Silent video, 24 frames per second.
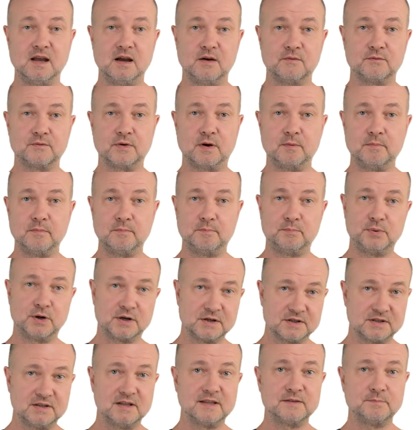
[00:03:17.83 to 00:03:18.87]
From
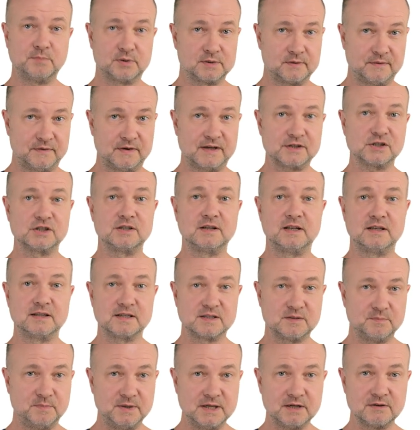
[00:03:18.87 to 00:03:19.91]
personal and professional
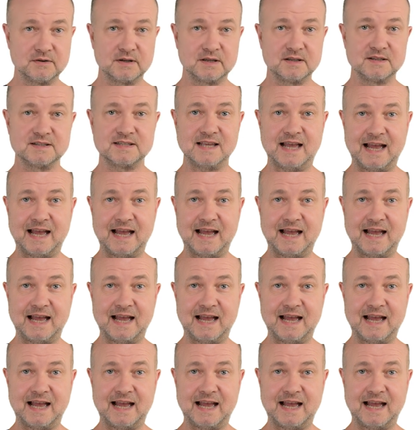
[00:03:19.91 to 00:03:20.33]
experience,